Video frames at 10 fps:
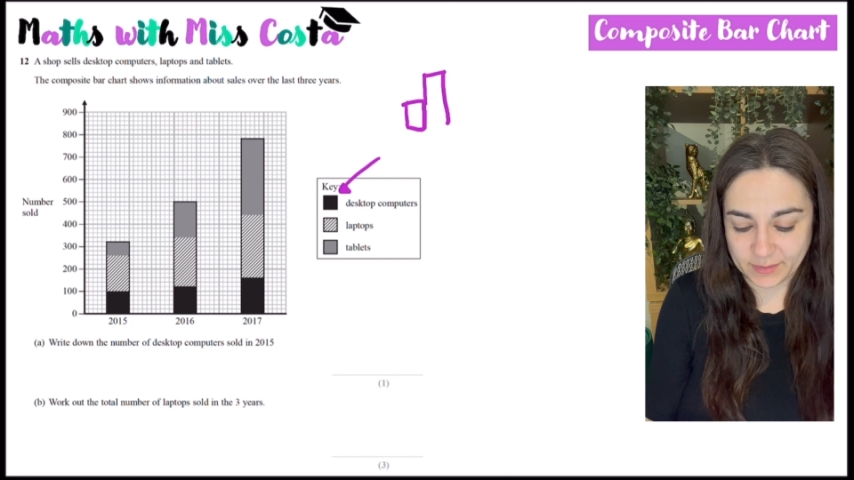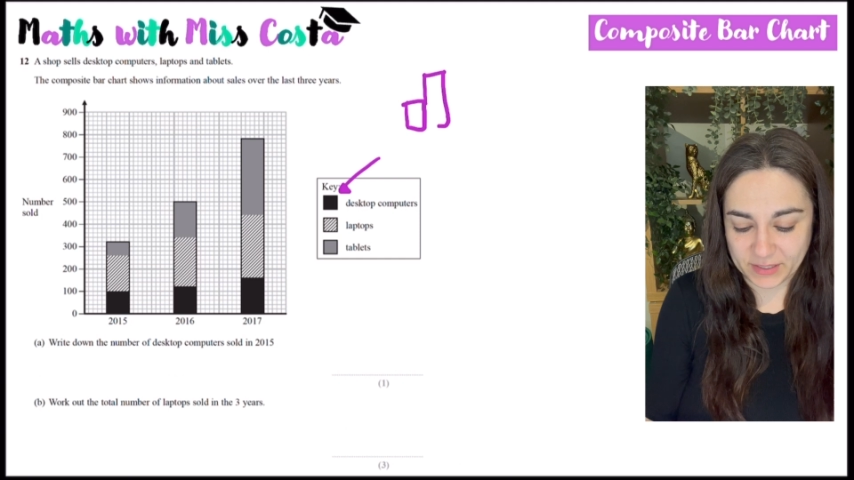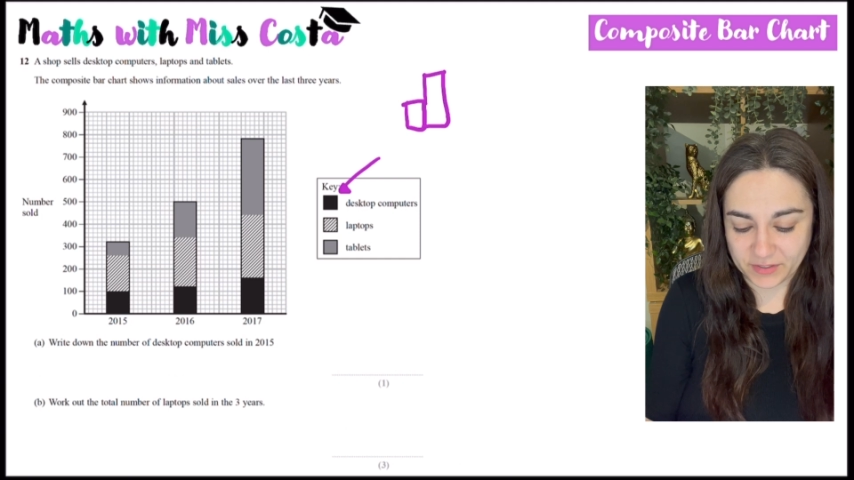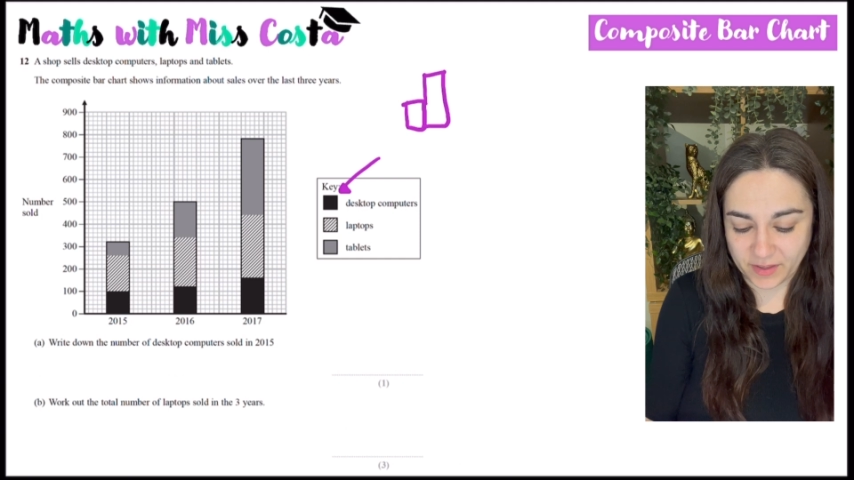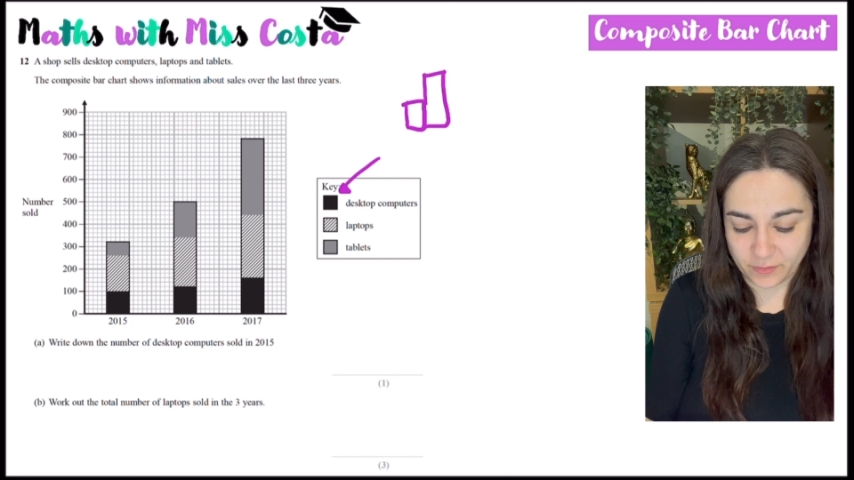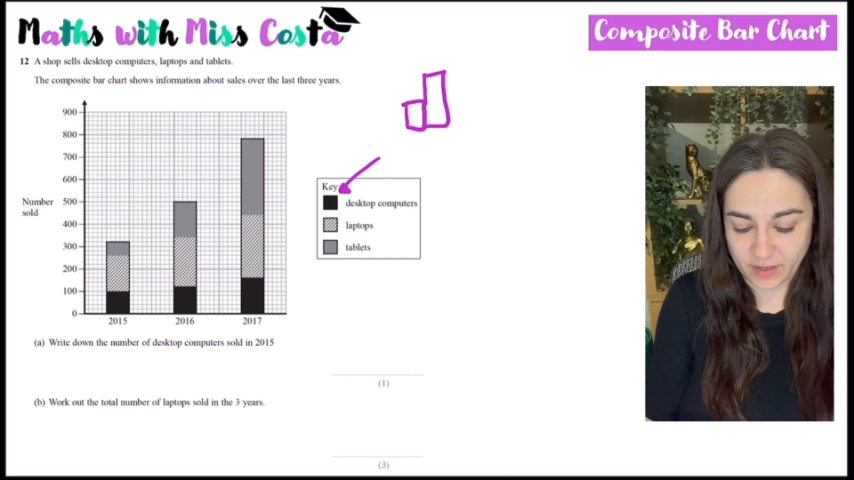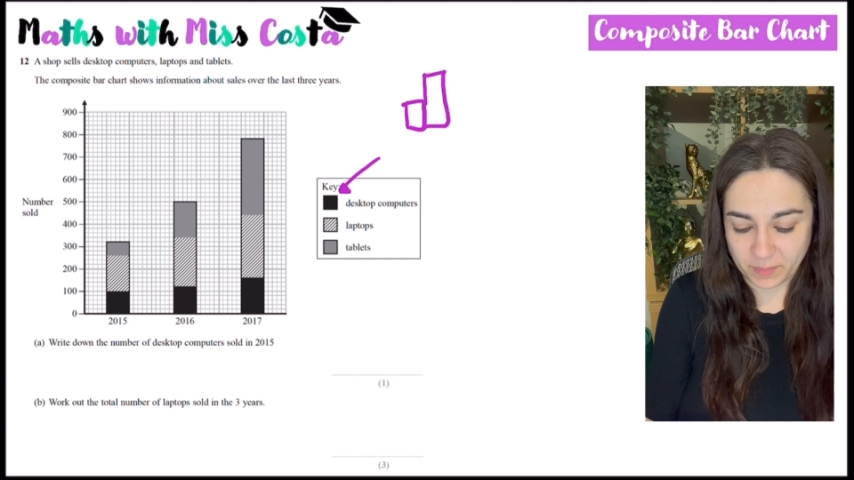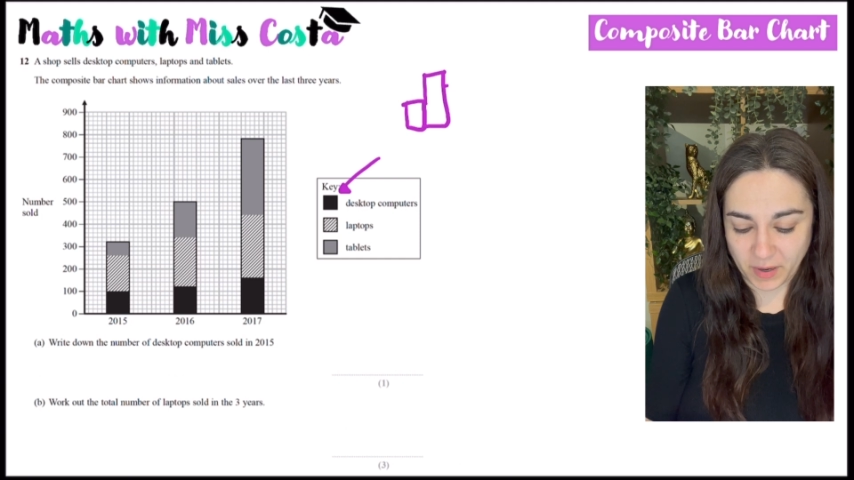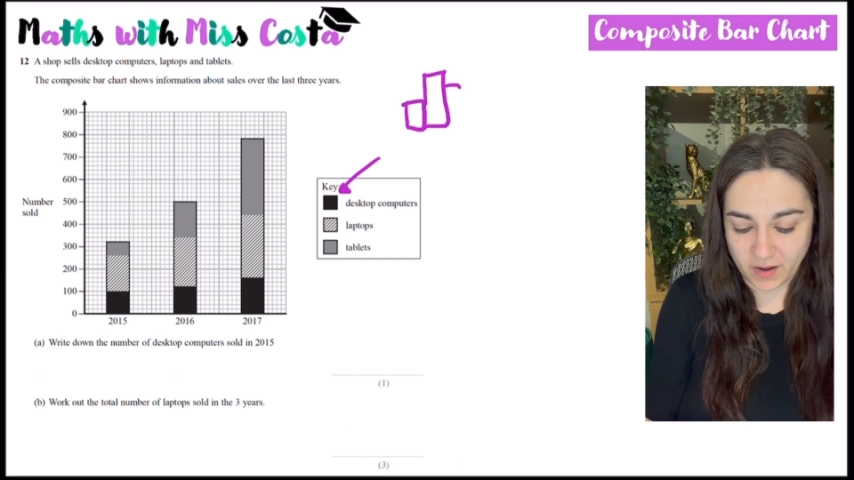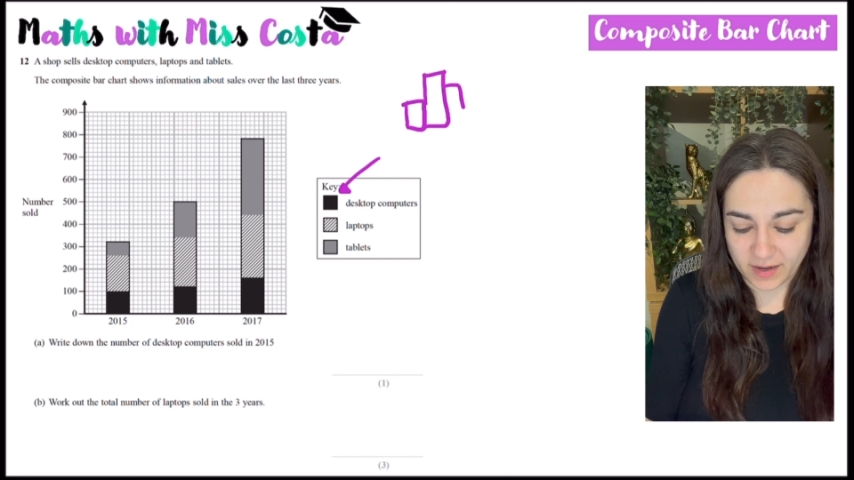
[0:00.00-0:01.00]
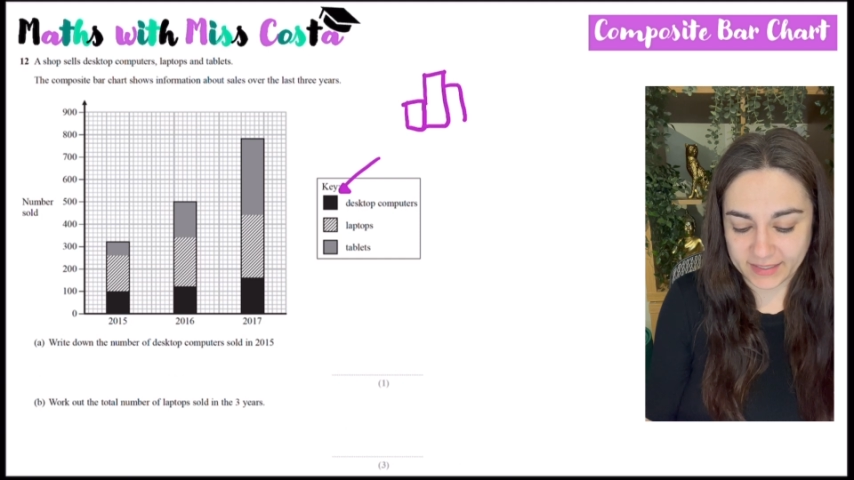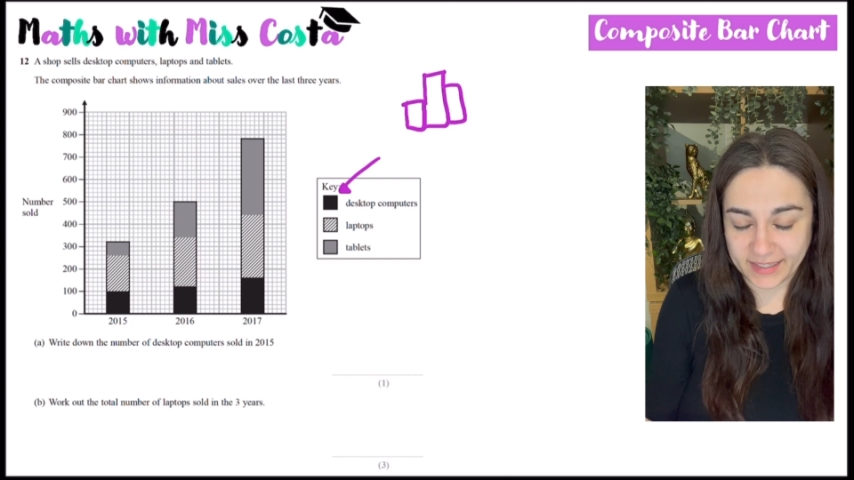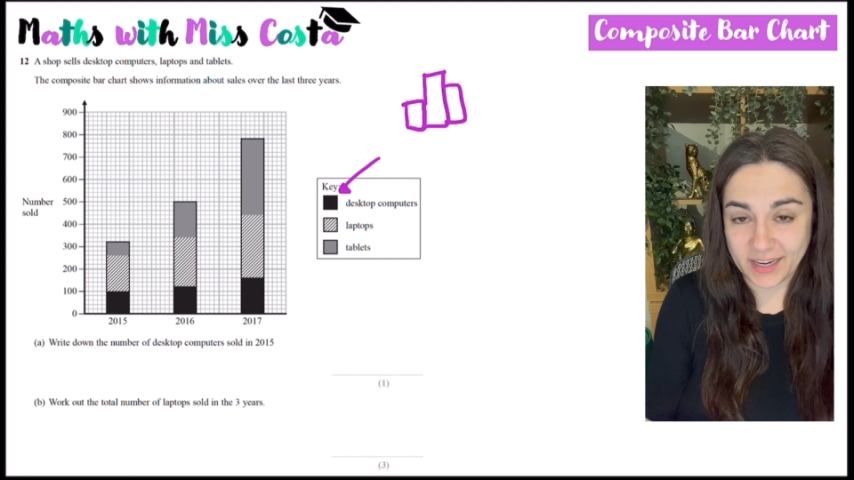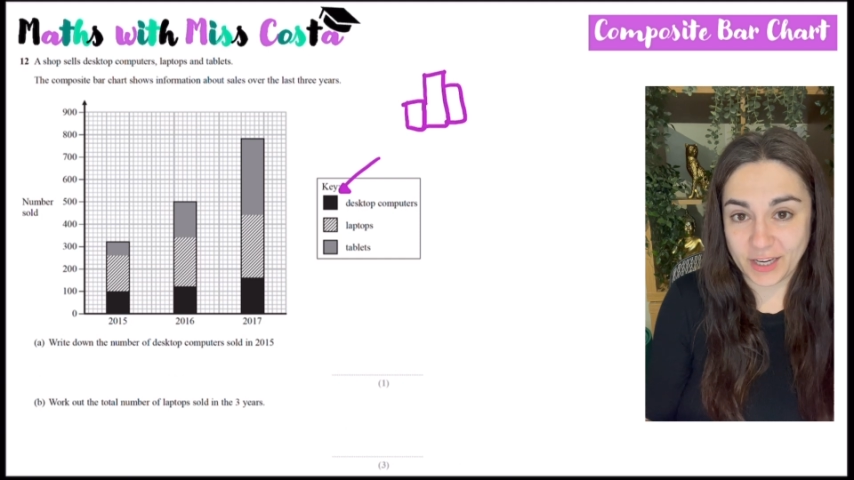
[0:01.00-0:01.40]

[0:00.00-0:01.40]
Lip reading: to each other in bars,